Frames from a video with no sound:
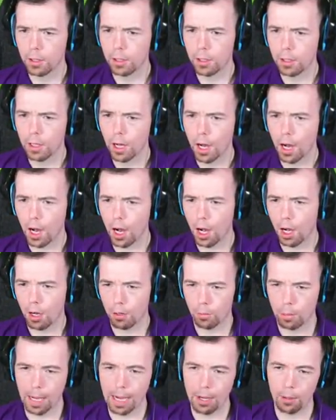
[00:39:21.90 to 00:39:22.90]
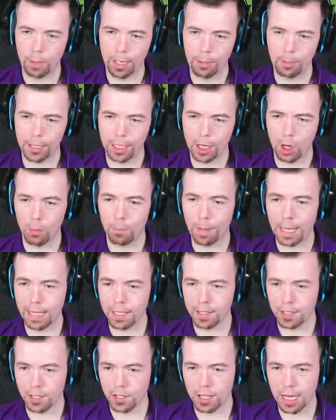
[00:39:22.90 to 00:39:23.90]
Oh, wow, here we go.
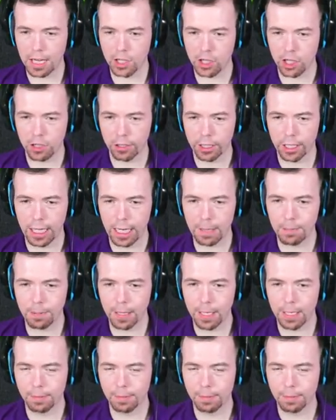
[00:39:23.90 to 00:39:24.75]
Bella's a stationary keeper.